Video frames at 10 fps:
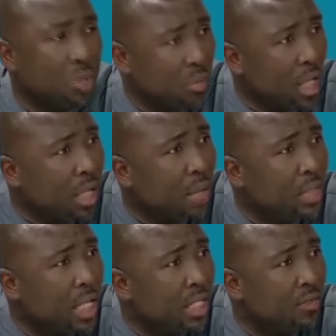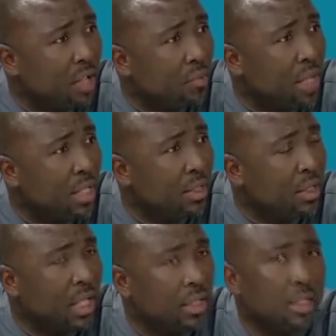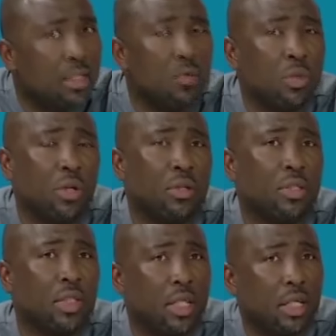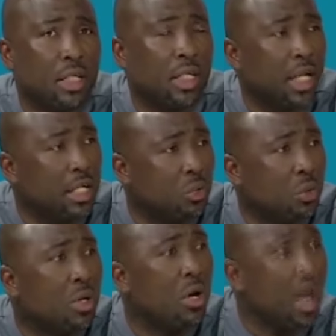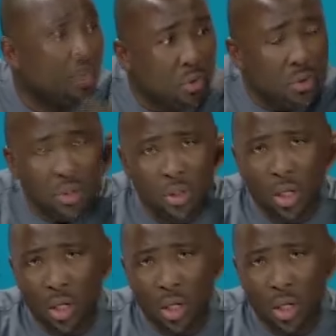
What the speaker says: human capital development. As I say, we don't see the gains will don't happen